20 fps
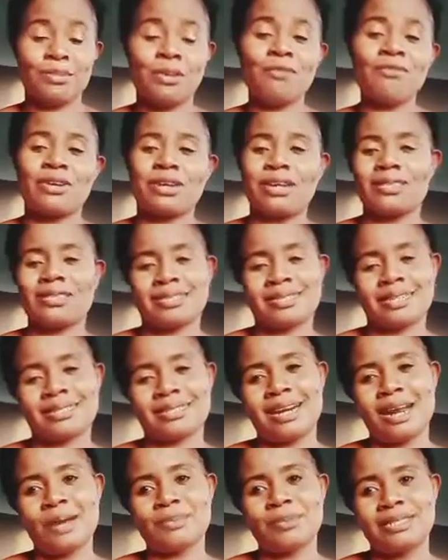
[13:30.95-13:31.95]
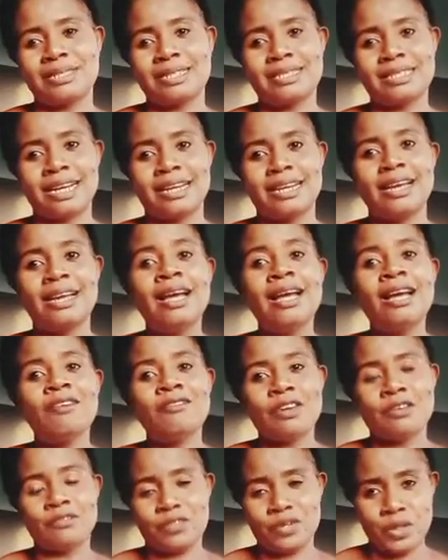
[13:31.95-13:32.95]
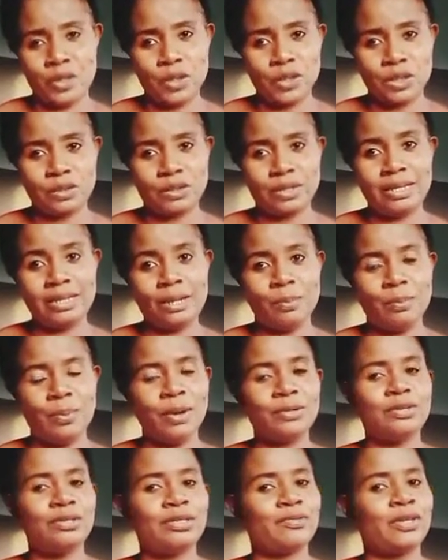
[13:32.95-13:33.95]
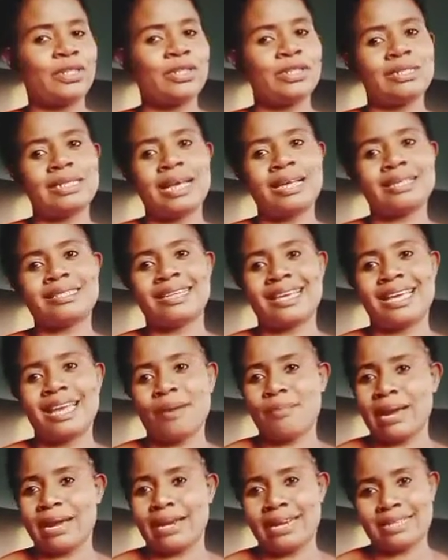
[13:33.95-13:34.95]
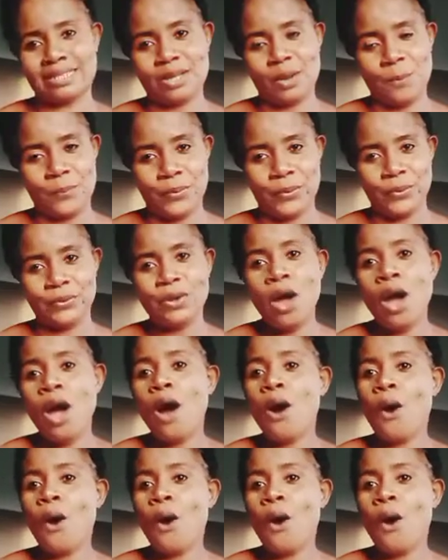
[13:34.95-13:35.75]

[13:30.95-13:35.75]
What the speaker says: Don't forget to subscribe to this channel if you have not done so. Hit the bell notification so as to get my next upload.